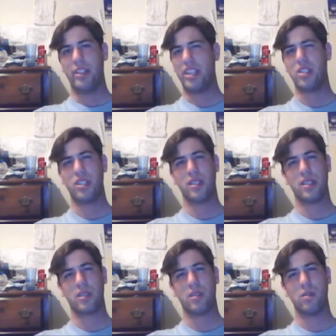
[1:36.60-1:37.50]
Did it just
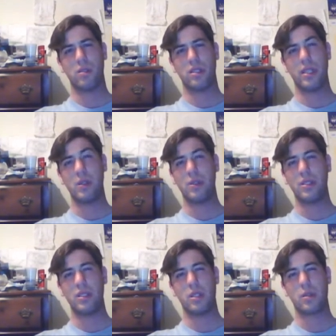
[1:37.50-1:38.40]
get cold in here, or
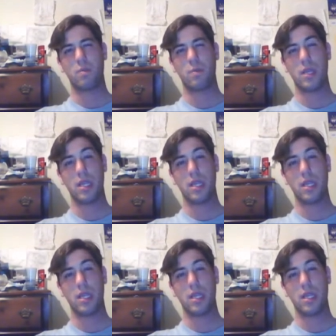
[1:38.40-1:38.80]
is it just...